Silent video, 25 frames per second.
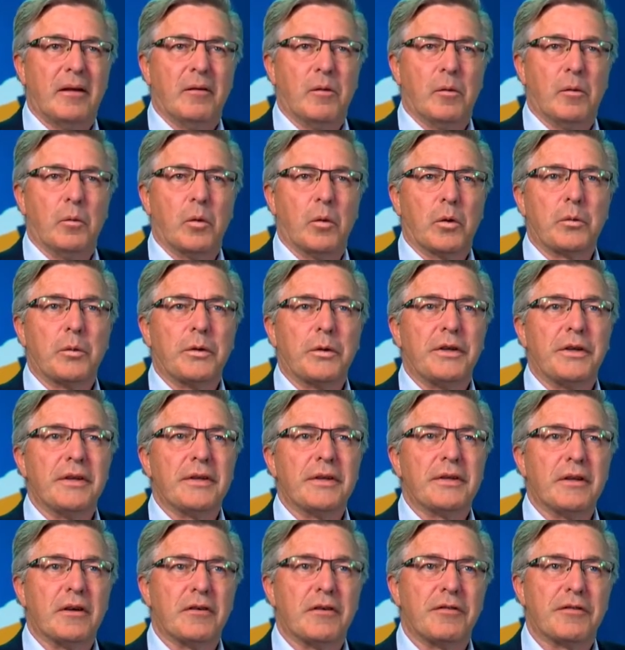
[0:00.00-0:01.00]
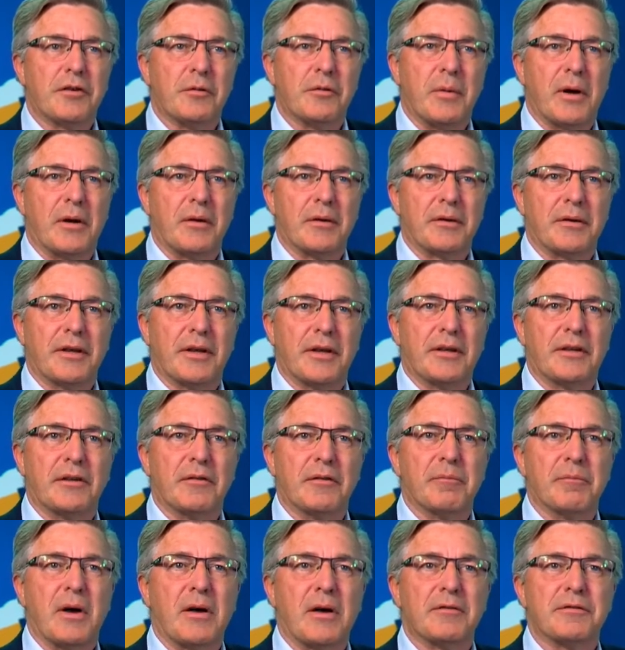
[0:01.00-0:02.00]
What we did after about
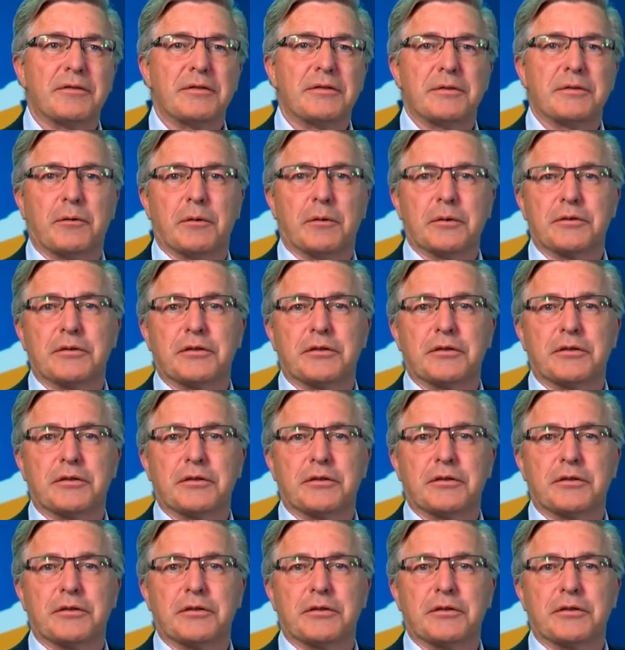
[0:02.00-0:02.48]
18 months was